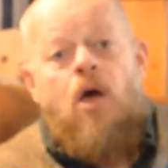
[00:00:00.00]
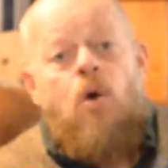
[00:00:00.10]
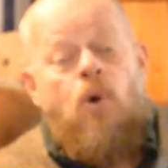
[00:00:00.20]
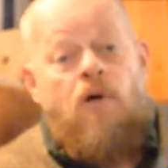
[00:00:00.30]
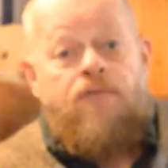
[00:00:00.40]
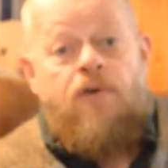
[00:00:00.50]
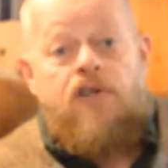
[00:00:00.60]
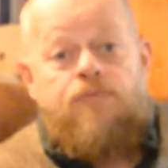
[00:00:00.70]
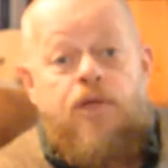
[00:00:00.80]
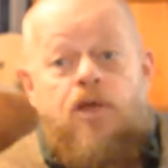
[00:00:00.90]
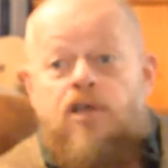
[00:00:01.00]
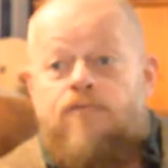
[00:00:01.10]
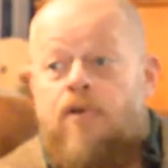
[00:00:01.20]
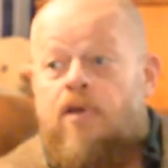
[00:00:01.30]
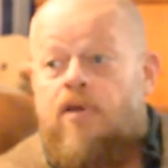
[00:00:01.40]
Well, first, because
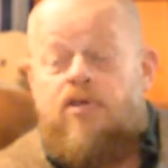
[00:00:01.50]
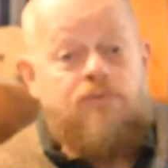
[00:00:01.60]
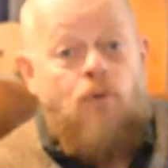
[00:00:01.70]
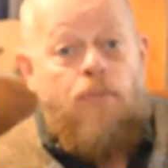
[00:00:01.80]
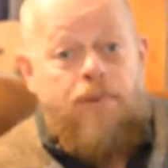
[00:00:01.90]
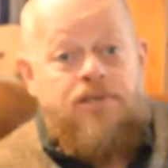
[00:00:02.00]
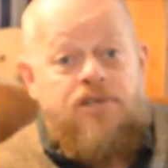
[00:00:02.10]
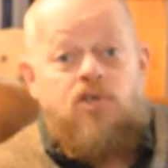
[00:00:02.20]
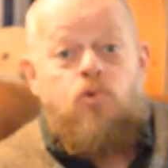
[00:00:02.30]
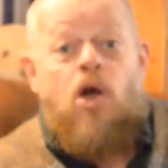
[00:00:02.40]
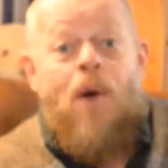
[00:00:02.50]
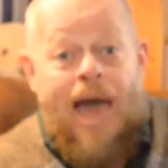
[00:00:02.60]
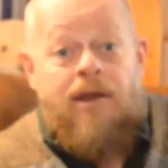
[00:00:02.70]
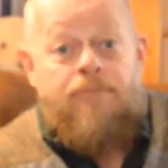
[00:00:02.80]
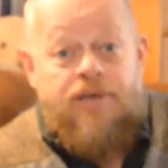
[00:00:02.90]
small businesses will go
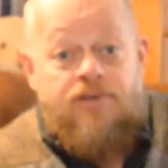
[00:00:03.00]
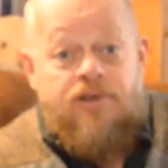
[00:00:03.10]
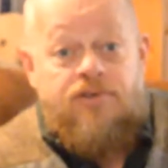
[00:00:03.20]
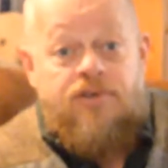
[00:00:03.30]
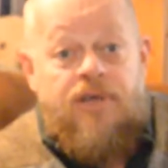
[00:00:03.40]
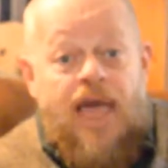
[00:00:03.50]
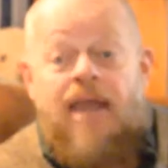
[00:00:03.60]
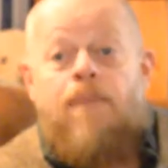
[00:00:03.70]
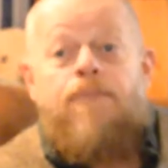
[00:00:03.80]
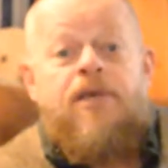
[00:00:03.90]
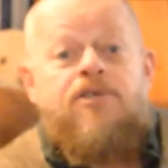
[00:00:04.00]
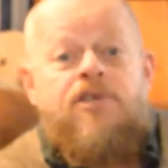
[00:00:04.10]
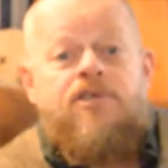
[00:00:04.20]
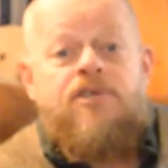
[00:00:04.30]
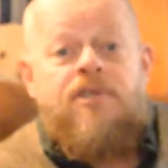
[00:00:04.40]
out of business. And a
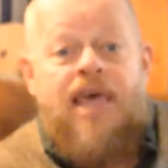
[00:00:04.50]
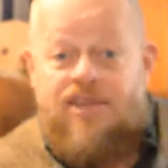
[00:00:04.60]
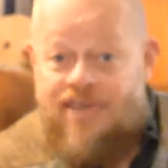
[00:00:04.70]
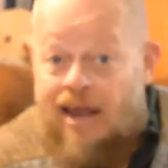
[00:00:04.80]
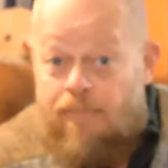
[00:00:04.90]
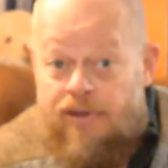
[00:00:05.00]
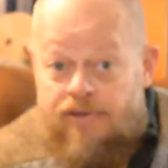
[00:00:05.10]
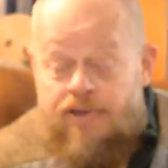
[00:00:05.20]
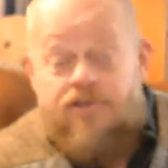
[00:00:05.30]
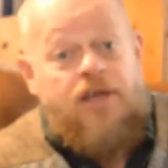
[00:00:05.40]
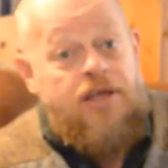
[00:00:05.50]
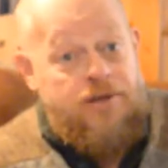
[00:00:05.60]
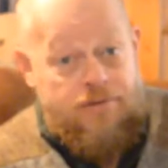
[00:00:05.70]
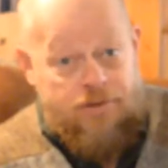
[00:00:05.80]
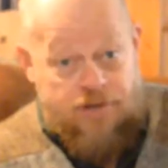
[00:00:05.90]
business that is out of business
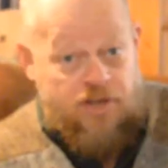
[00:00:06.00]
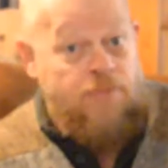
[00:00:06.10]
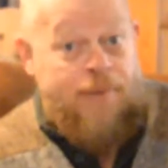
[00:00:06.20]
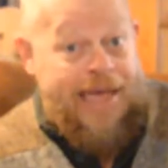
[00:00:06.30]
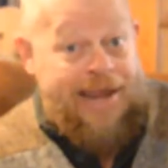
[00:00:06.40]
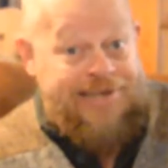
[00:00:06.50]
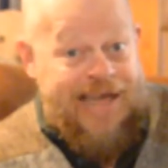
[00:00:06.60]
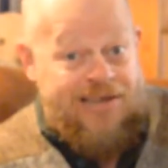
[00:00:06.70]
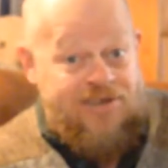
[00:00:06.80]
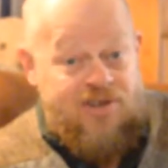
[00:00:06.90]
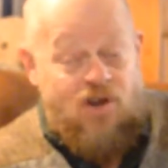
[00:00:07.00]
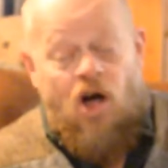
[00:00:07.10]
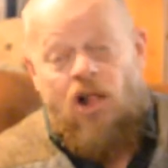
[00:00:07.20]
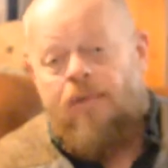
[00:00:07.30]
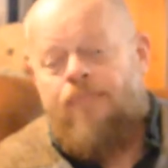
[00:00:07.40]
doesn't pay any taxes at
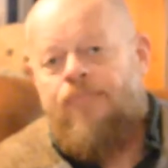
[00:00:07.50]
all.